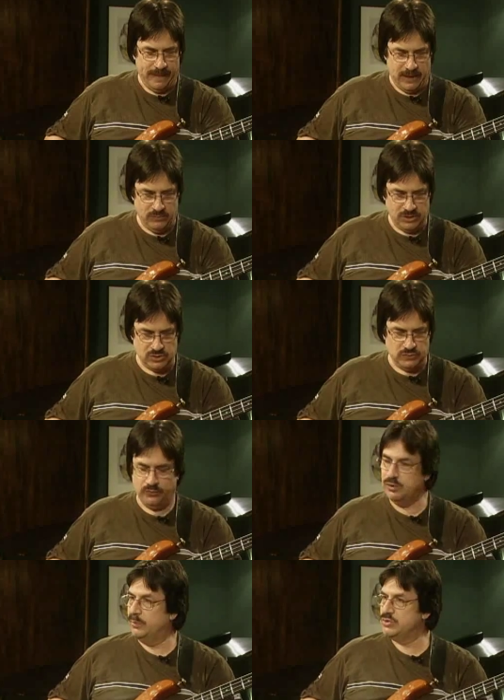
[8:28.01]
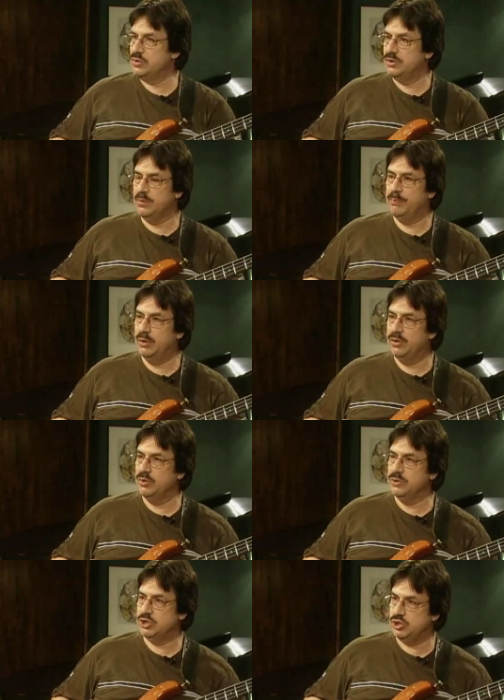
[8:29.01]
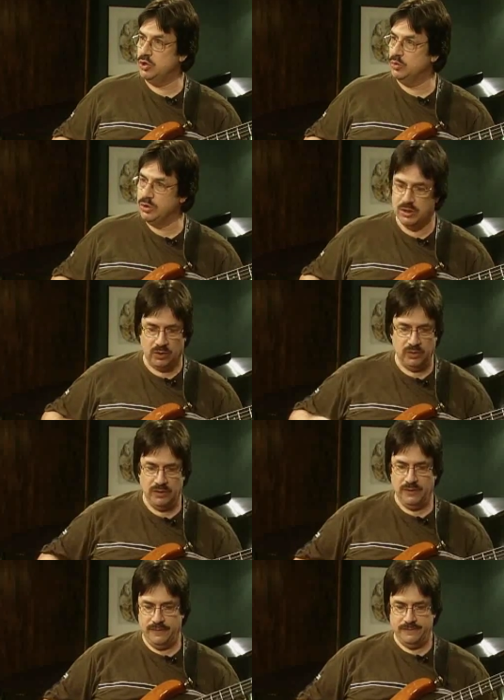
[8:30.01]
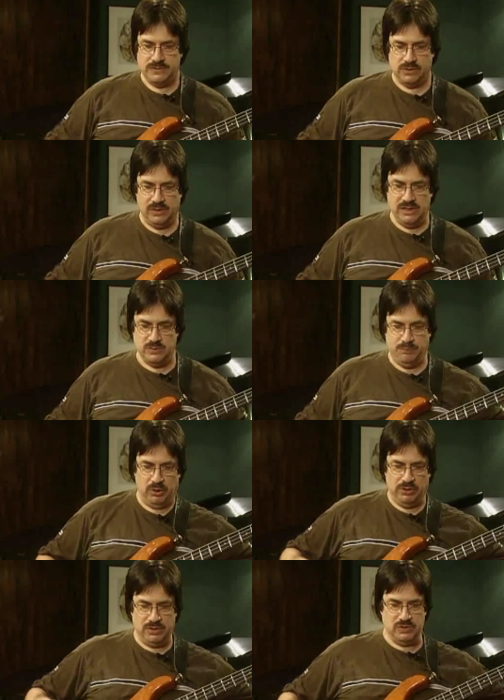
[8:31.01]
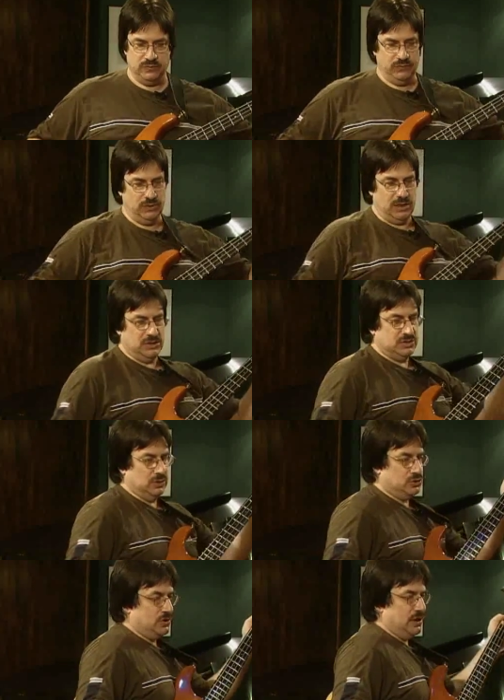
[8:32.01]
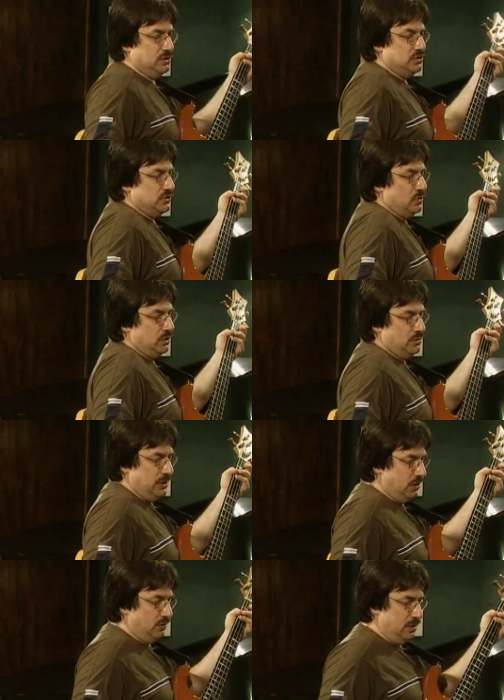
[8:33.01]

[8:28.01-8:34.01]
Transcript: and Richard's foot almost started to burn through his shoe, you know. So he's pulling his foot and still trying to solo, you know.